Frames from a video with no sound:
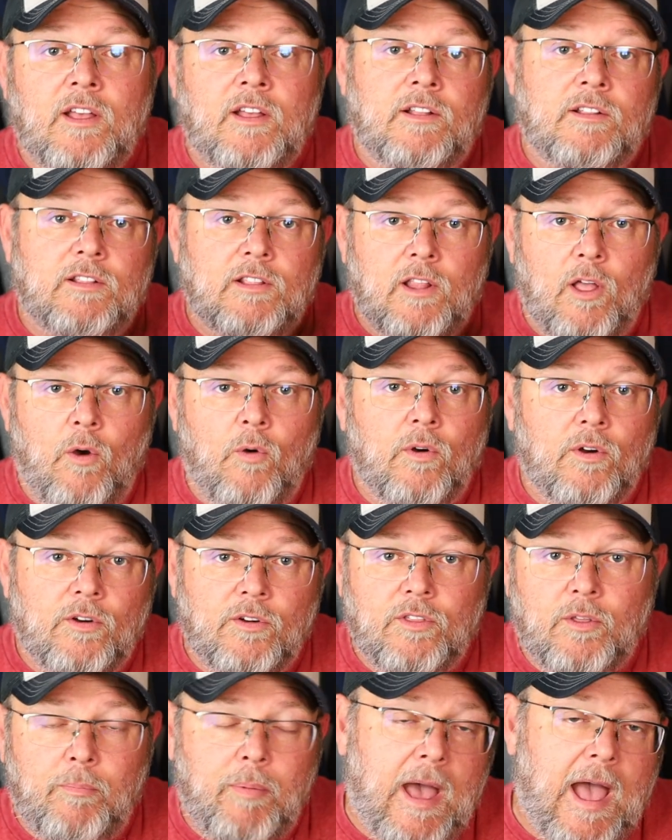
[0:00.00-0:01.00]
lower
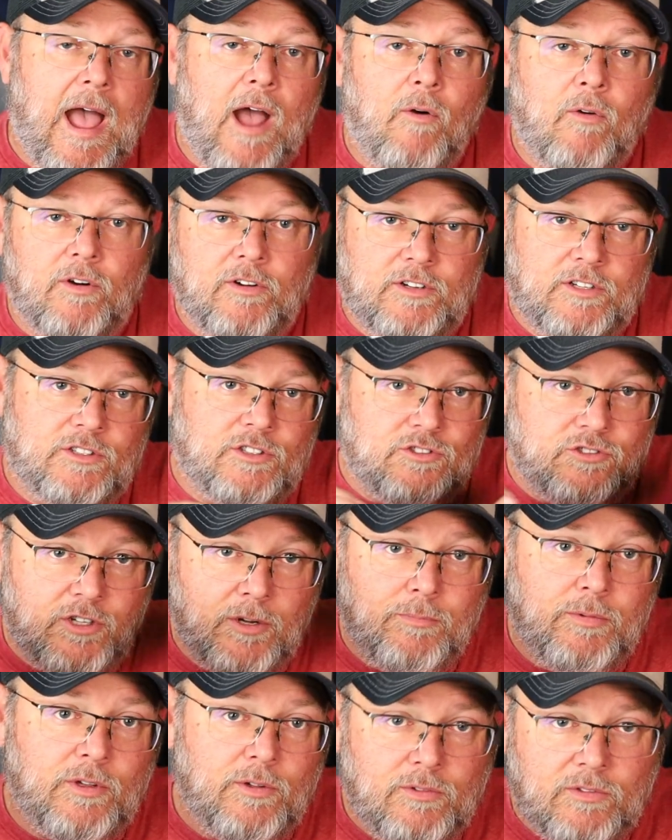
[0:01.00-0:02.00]
the power,
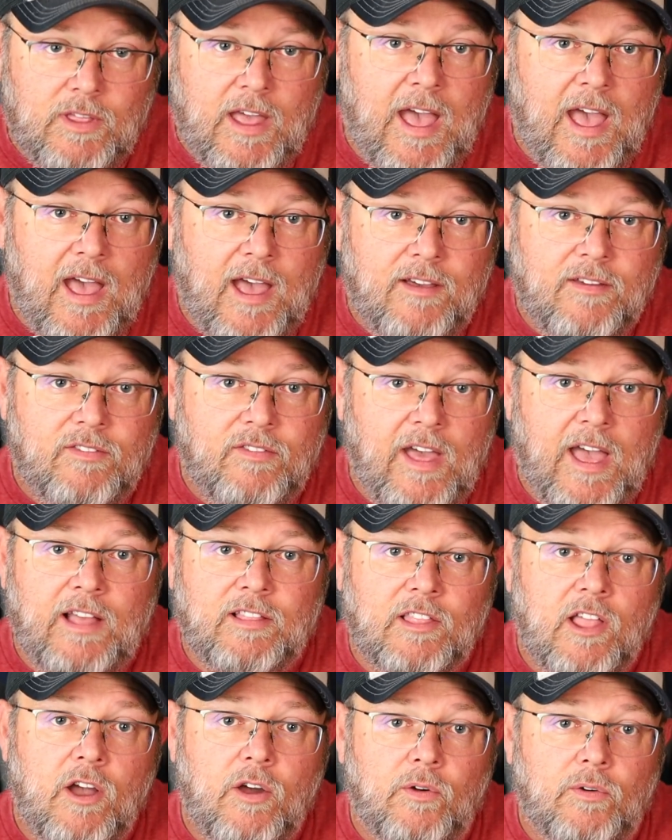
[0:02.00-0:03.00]
distribute that
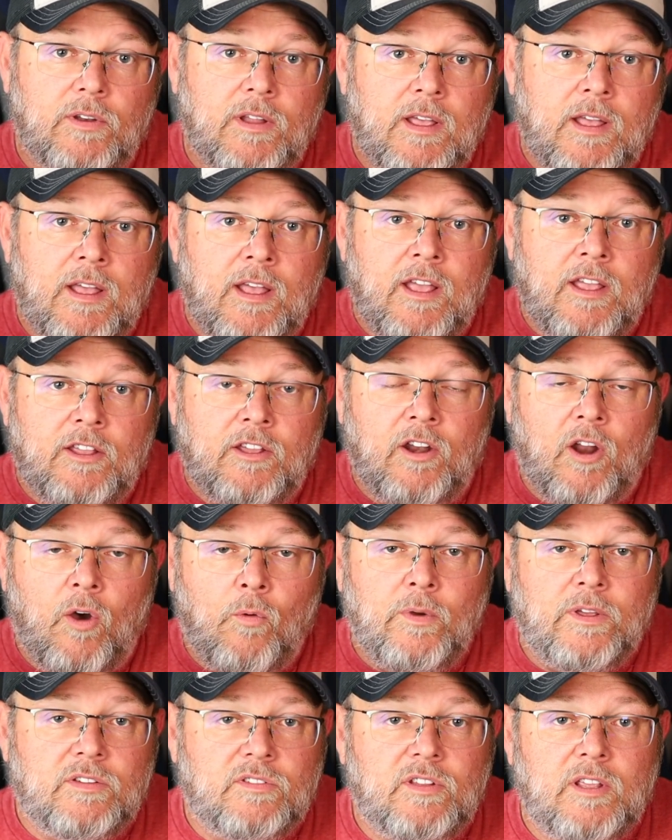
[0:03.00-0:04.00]
load. You know,
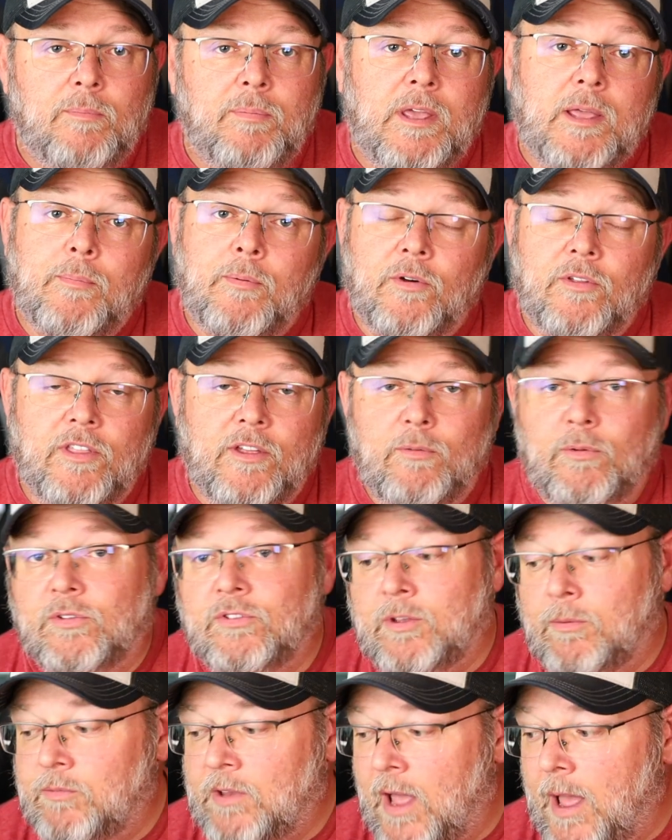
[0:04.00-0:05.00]
we see people that will
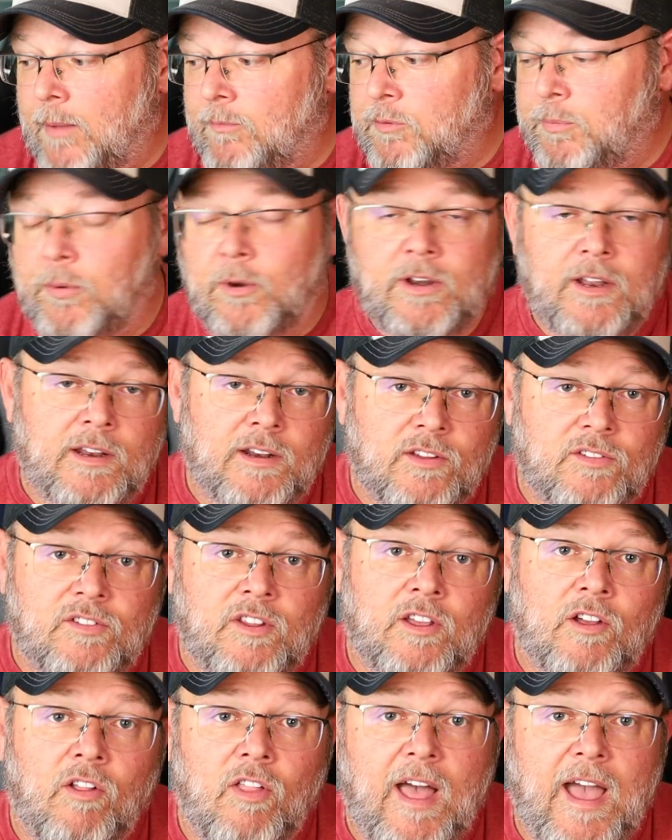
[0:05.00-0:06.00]
sometimes put in a
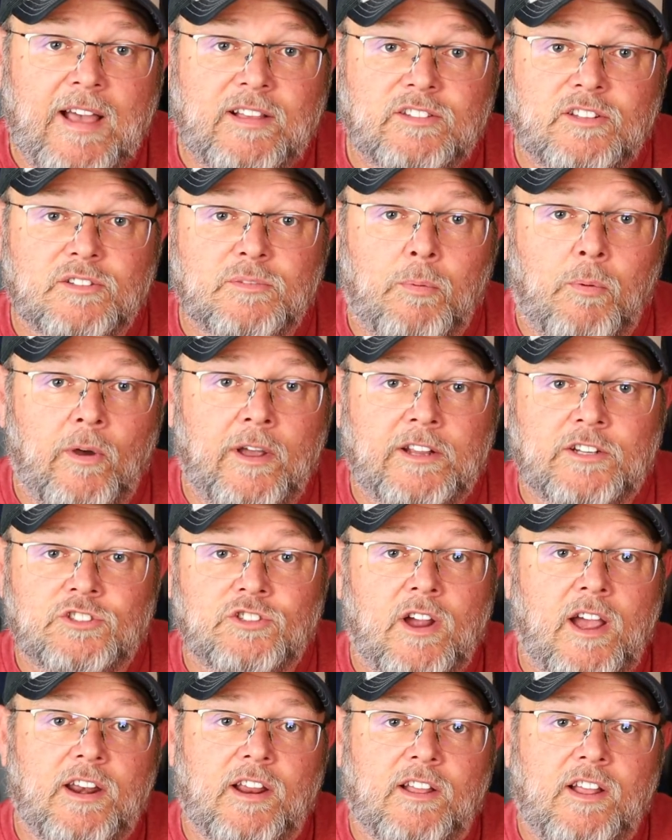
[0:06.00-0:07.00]
single access point and
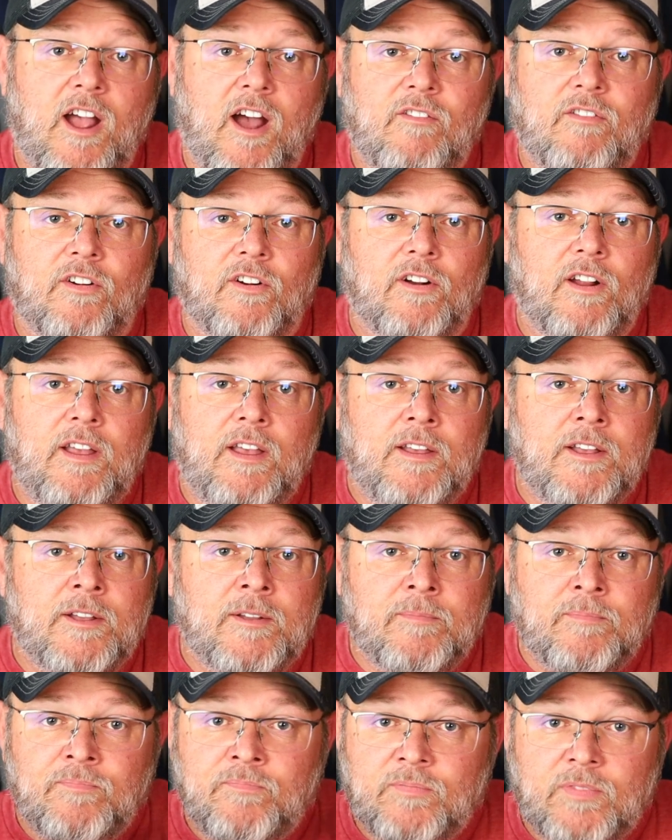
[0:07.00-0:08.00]
try to cover
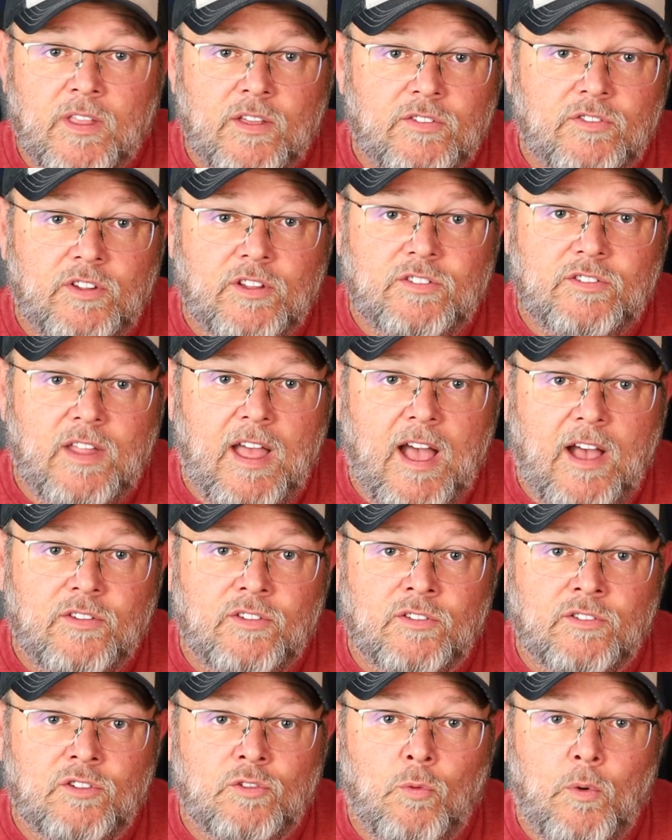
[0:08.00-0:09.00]

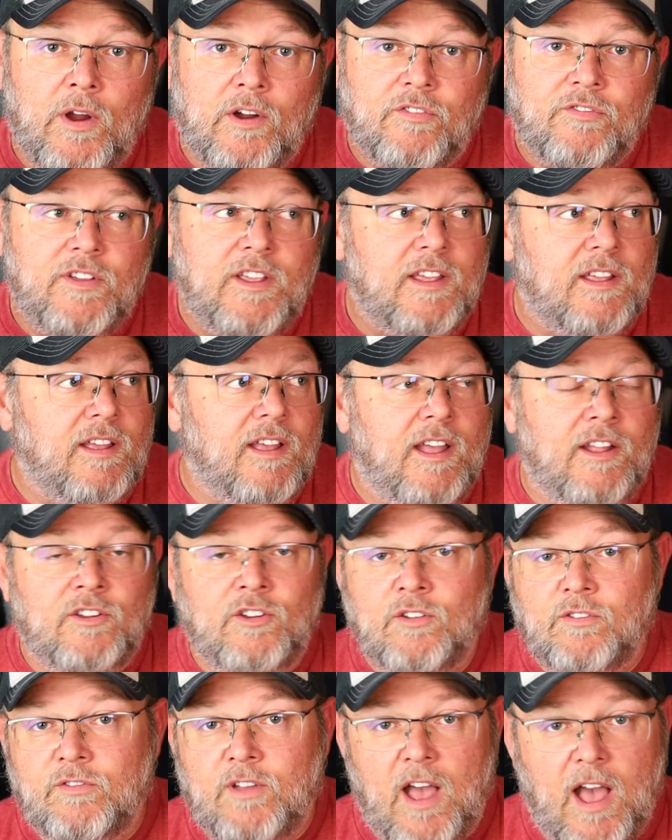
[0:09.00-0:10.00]
6,000 square feet, and
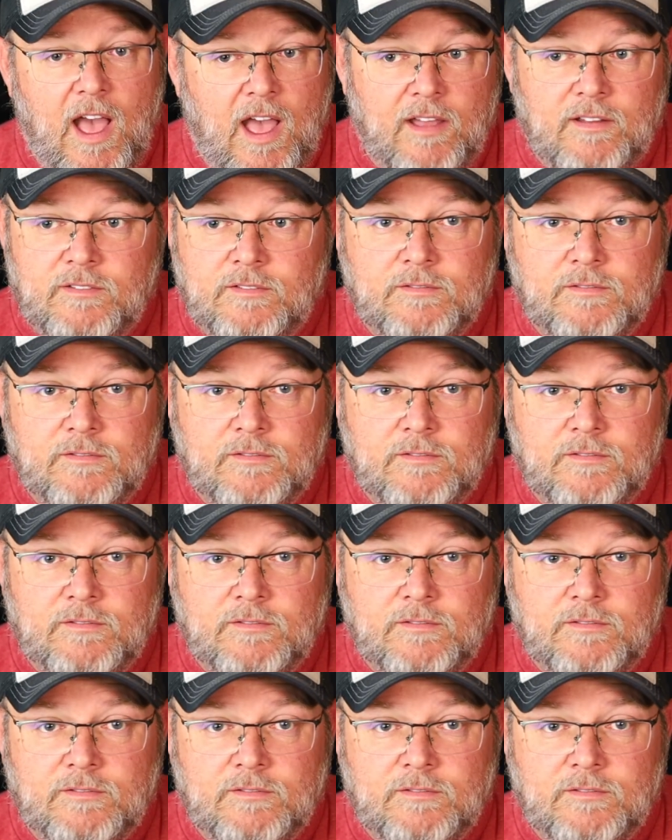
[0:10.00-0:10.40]
you've got